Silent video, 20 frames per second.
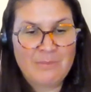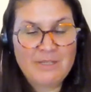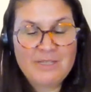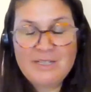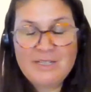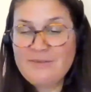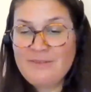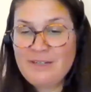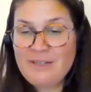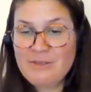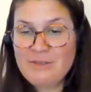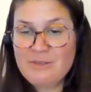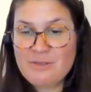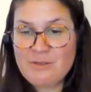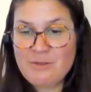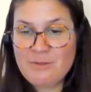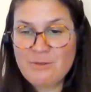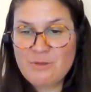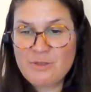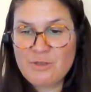please find a
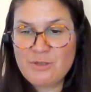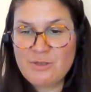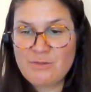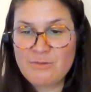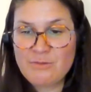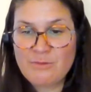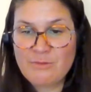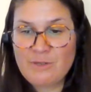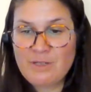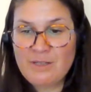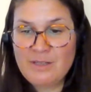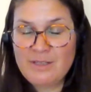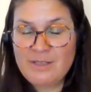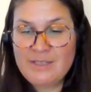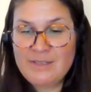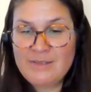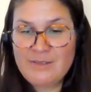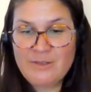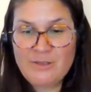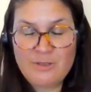solution. Well,
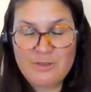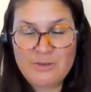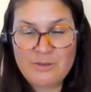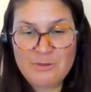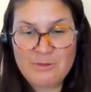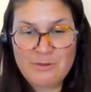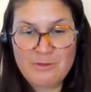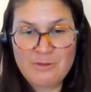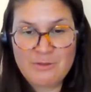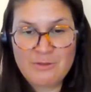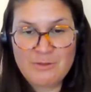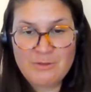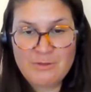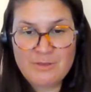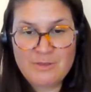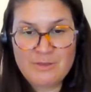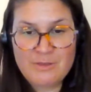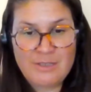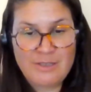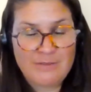either on your own
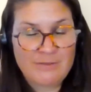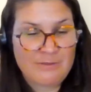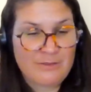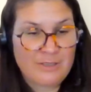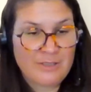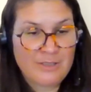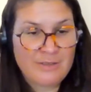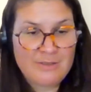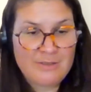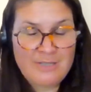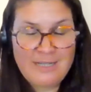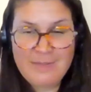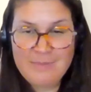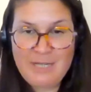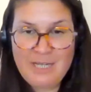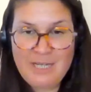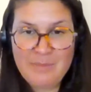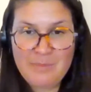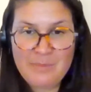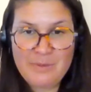or if not, I'm
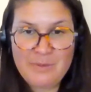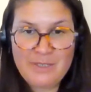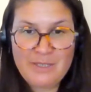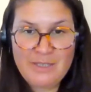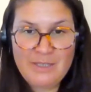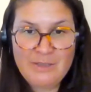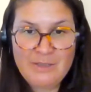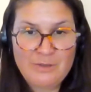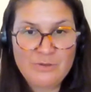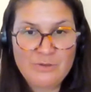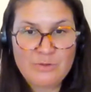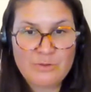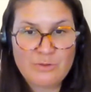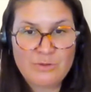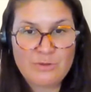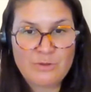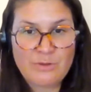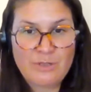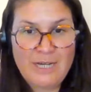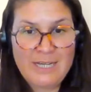happy
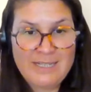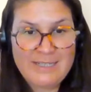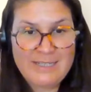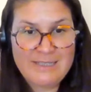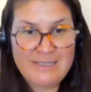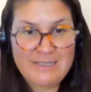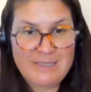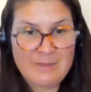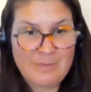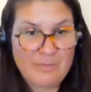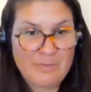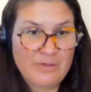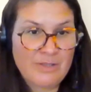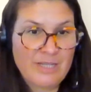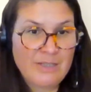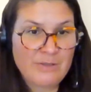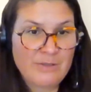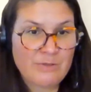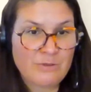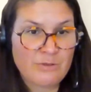to assist. But
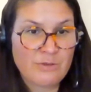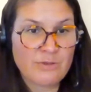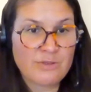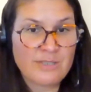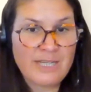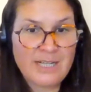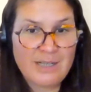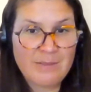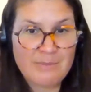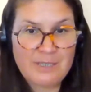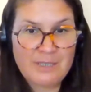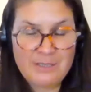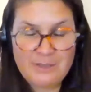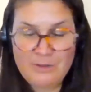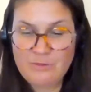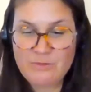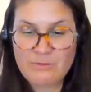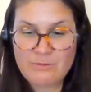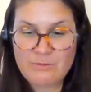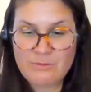then you, you tell me,
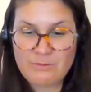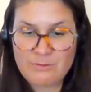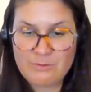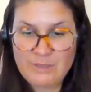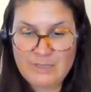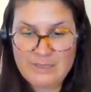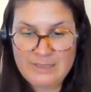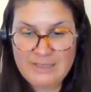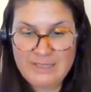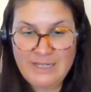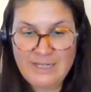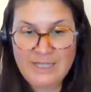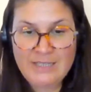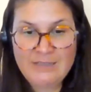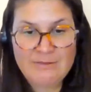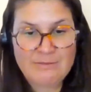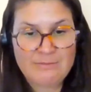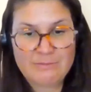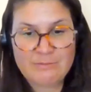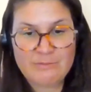you, you
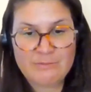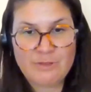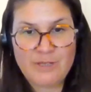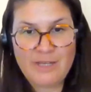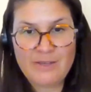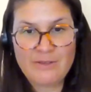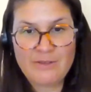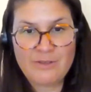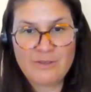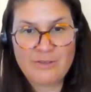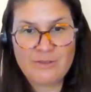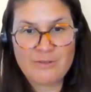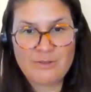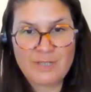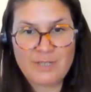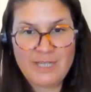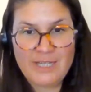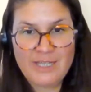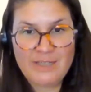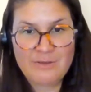decide together,
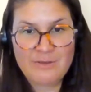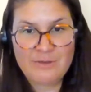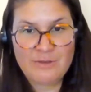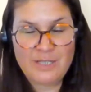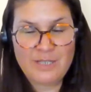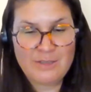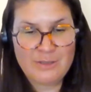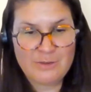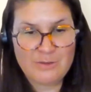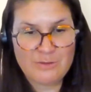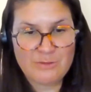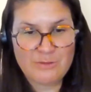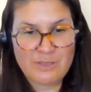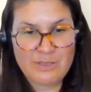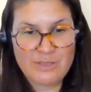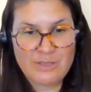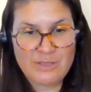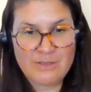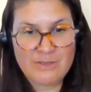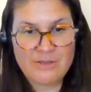okay, you cannot
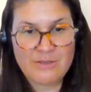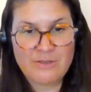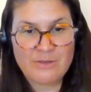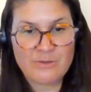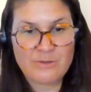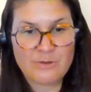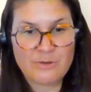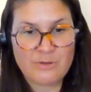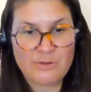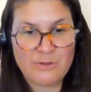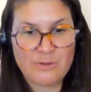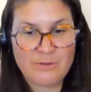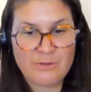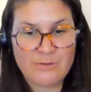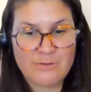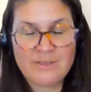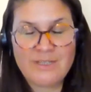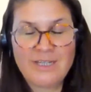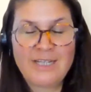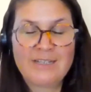reach it uh, on your
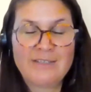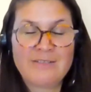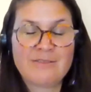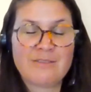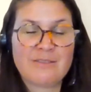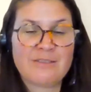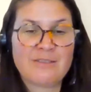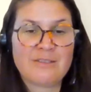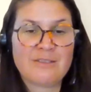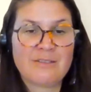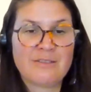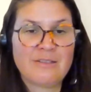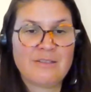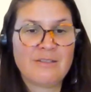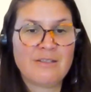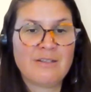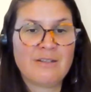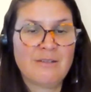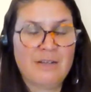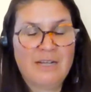own. And
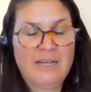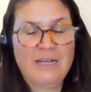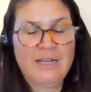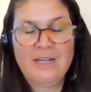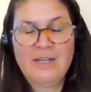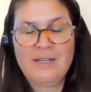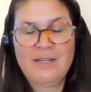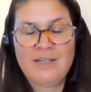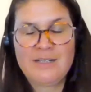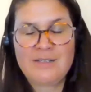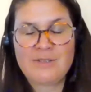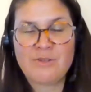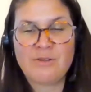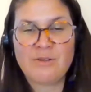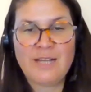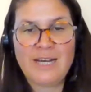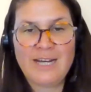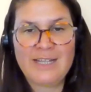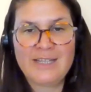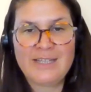uh, let's
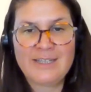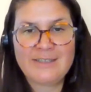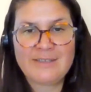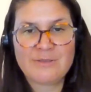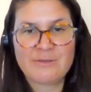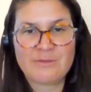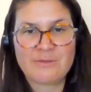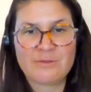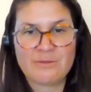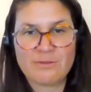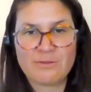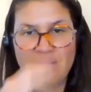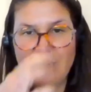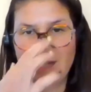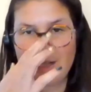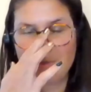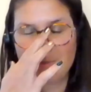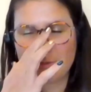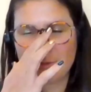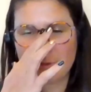call Alex to, to
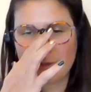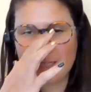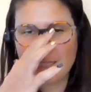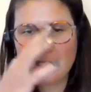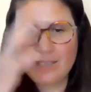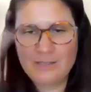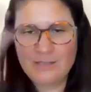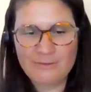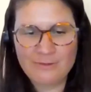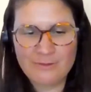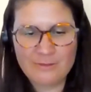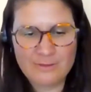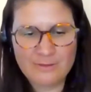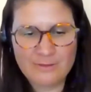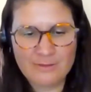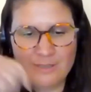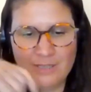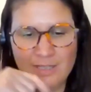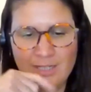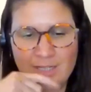help, okay?
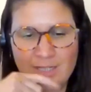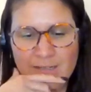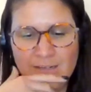Even,